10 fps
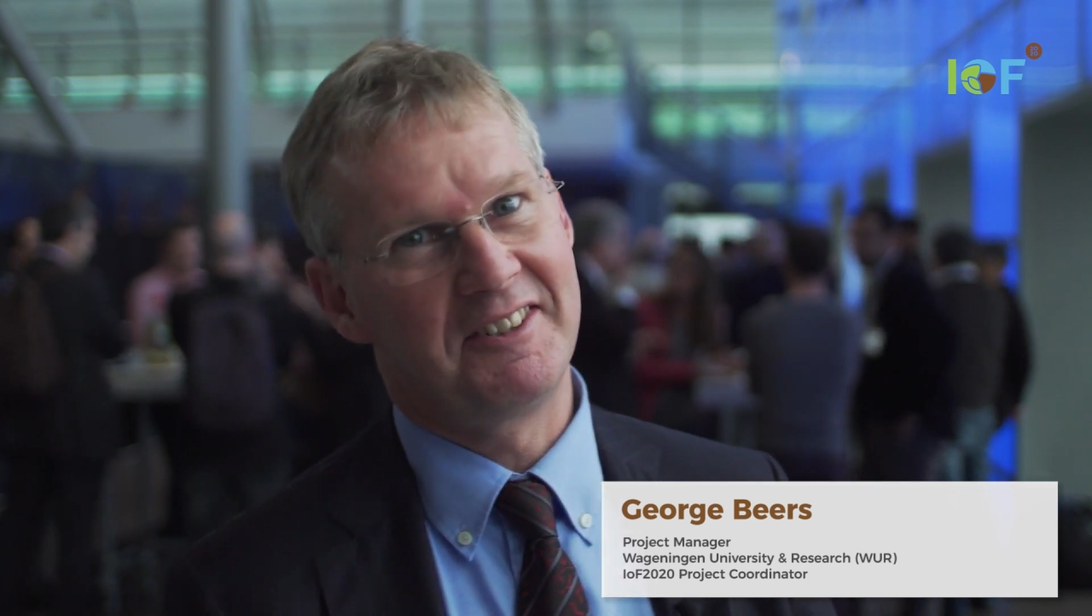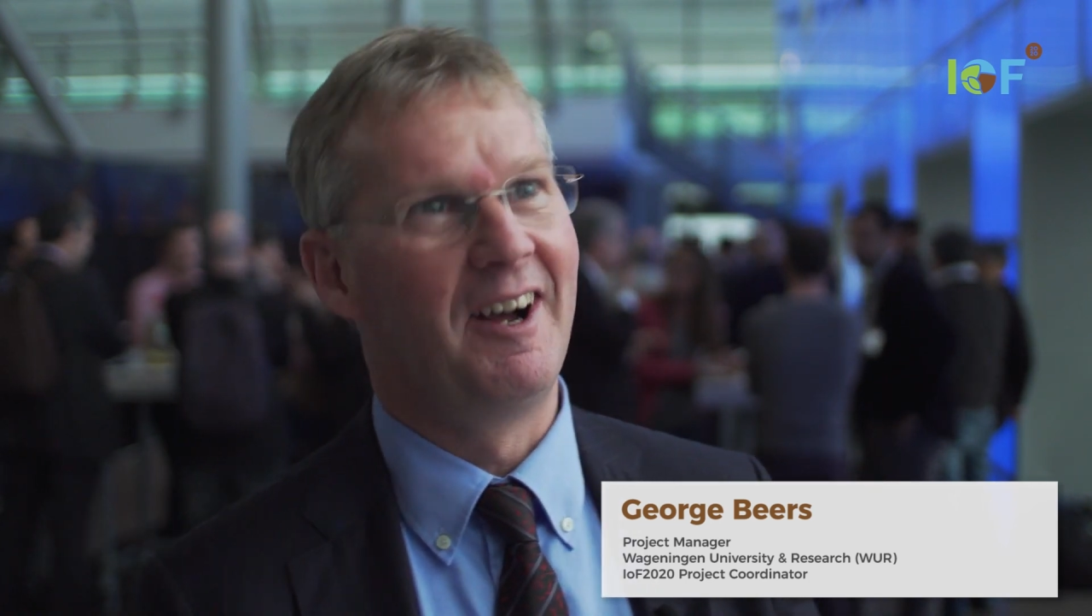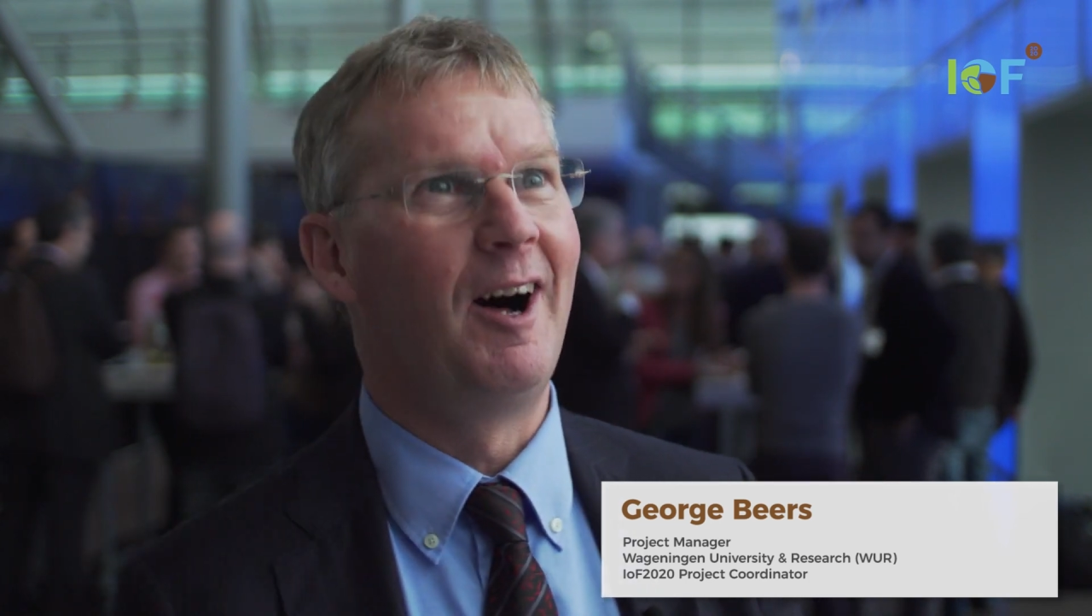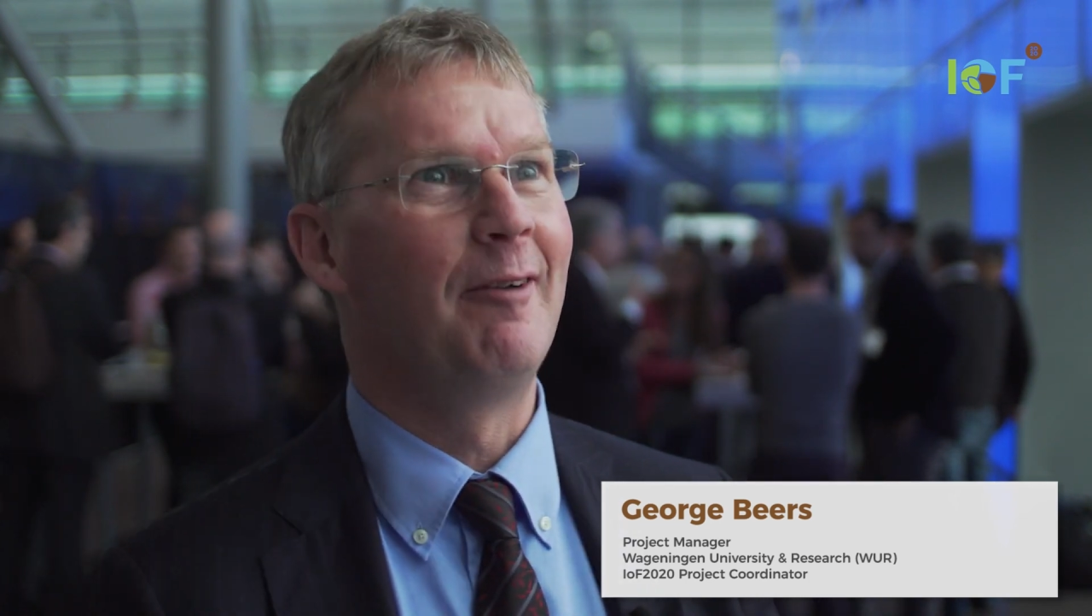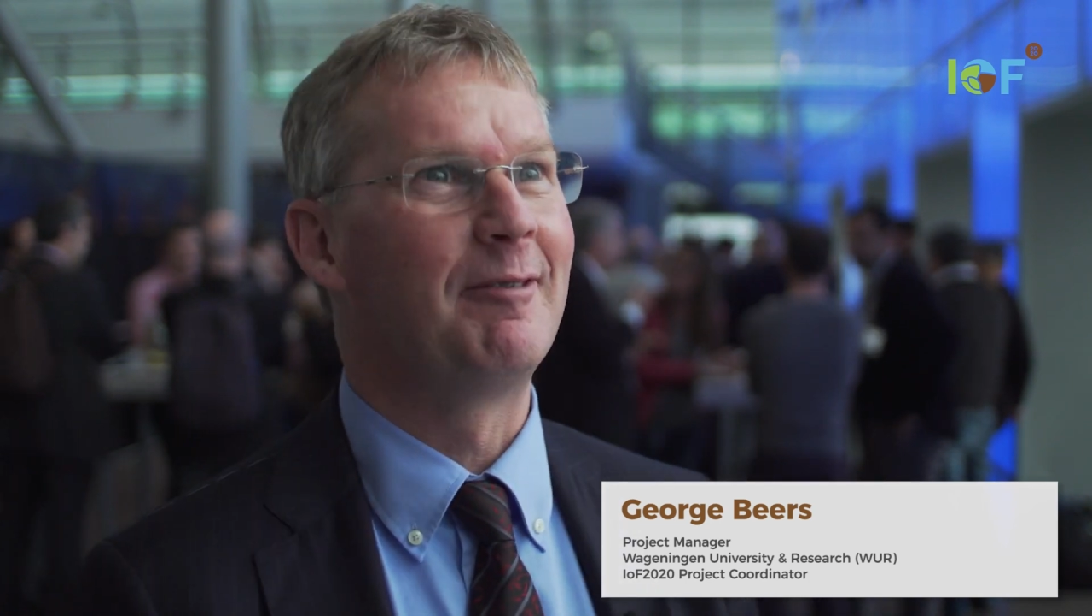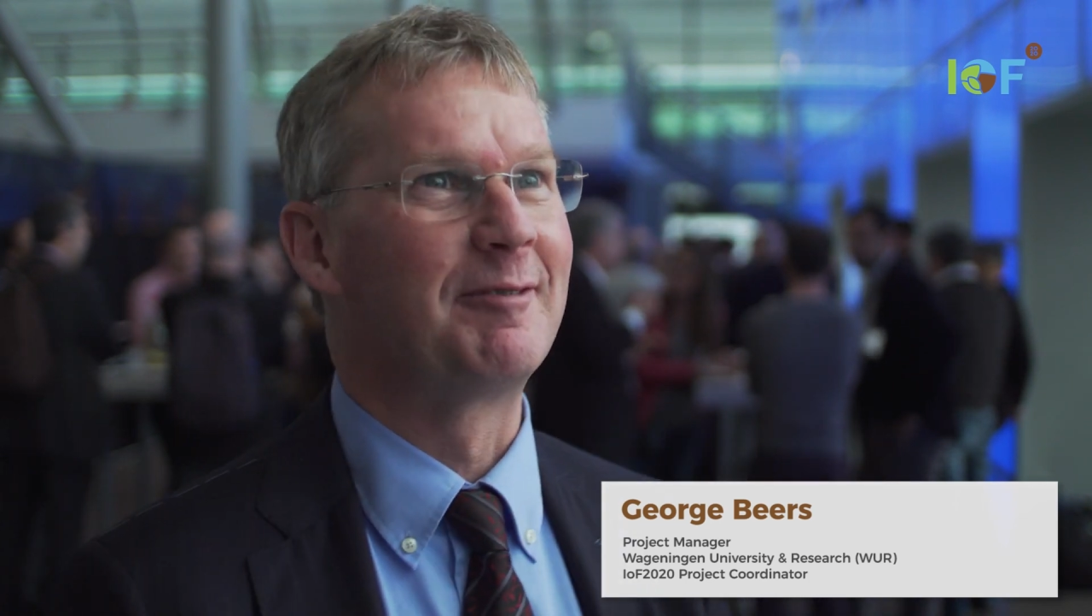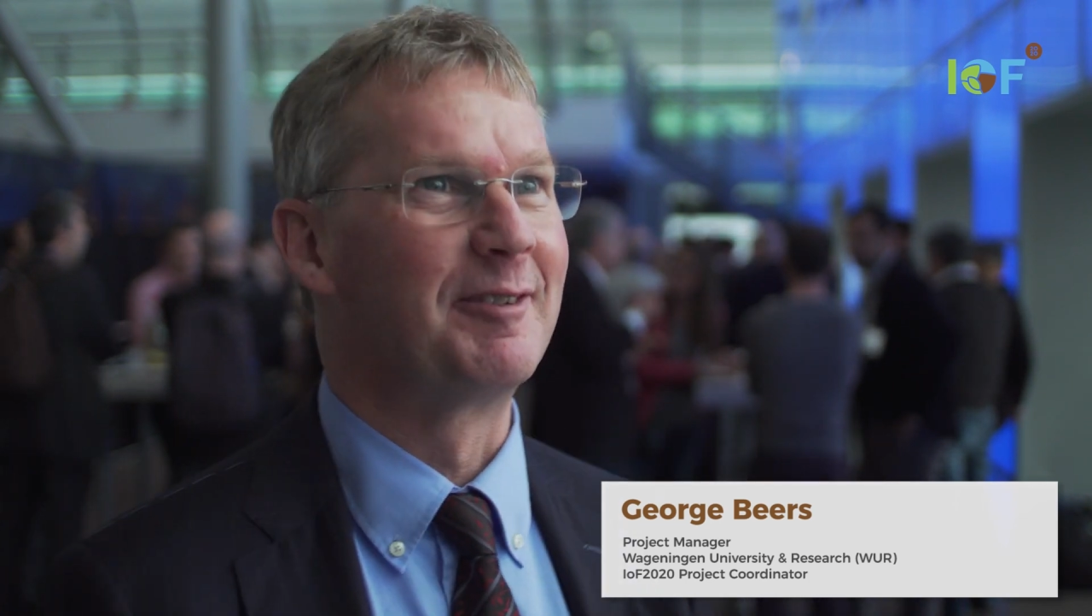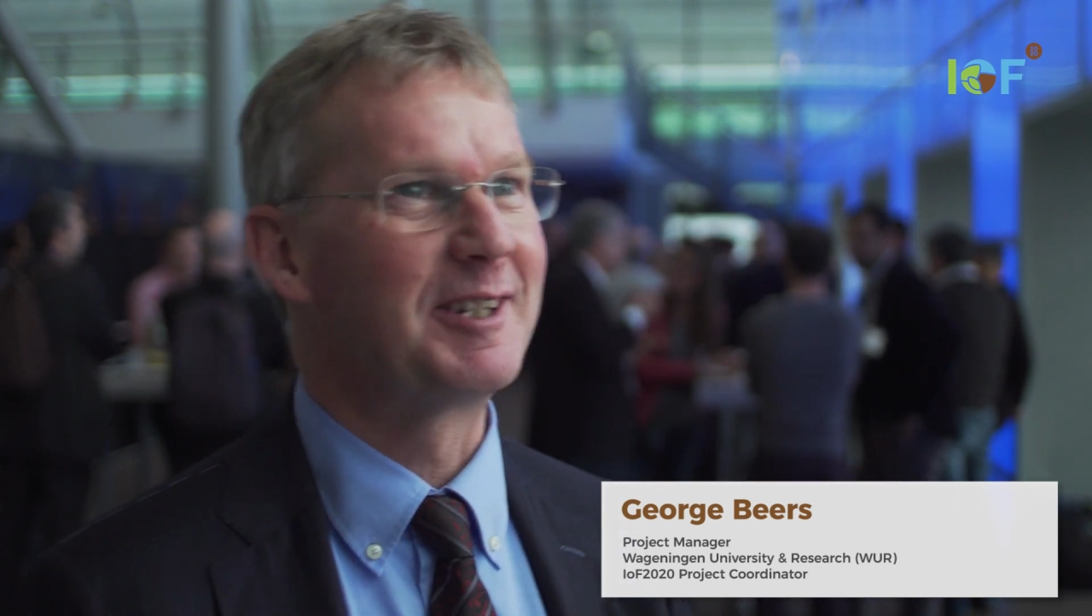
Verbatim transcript: half of the